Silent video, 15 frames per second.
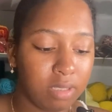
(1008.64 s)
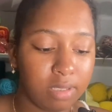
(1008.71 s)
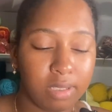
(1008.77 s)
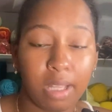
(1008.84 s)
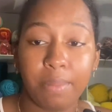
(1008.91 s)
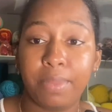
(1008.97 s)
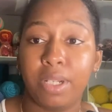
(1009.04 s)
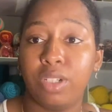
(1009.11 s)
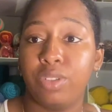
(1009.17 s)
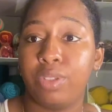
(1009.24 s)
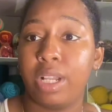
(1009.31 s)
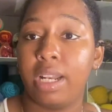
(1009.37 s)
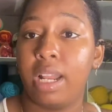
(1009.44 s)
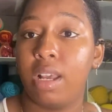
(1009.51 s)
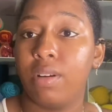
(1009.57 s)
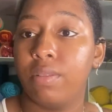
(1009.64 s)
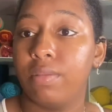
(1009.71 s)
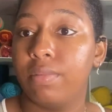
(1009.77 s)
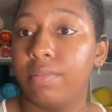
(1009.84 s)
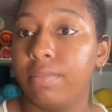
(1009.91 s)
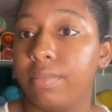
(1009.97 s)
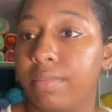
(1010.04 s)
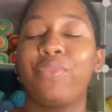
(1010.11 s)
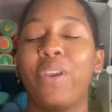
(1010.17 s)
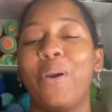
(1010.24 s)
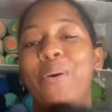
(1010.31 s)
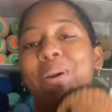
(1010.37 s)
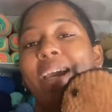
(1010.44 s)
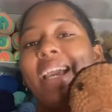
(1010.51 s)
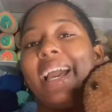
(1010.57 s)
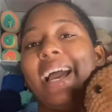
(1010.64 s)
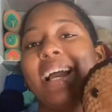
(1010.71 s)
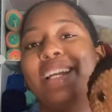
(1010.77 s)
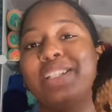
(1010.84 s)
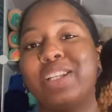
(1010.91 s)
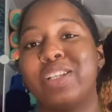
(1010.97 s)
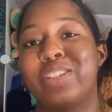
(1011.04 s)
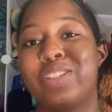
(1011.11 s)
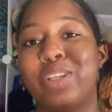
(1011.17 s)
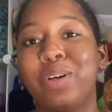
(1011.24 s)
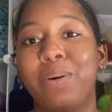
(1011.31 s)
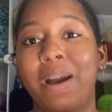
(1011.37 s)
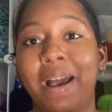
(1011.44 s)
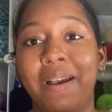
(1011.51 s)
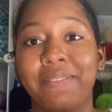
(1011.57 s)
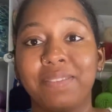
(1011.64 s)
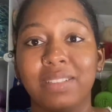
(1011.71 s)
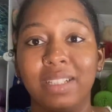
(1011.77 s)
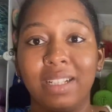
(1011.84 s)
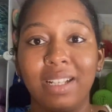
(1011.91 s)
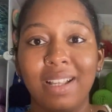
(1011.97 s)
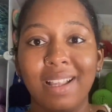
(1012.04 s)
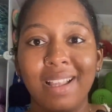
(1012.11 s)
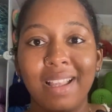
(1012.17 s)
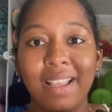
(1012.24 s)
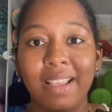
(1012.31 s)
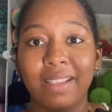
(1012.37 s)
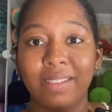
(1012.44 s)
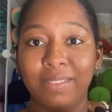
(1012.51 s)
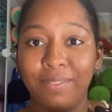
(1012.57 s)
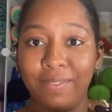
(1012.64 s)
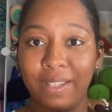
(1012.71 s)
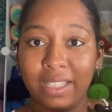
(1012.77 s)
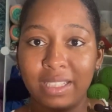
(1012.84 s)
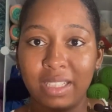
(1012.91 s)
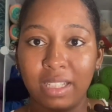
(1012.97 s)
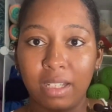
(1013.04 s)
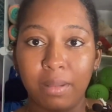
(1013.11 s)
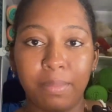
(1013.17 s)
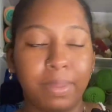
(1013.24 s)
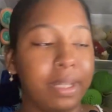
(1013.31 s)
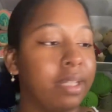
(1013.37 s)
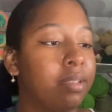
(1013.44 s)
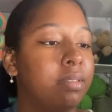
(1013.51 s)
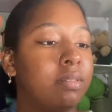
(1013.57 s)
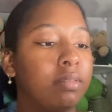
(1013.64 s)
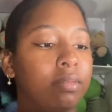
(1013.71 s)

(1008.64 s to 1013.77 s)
I'm gonna do that now. Okay guys, so after fixing her bun,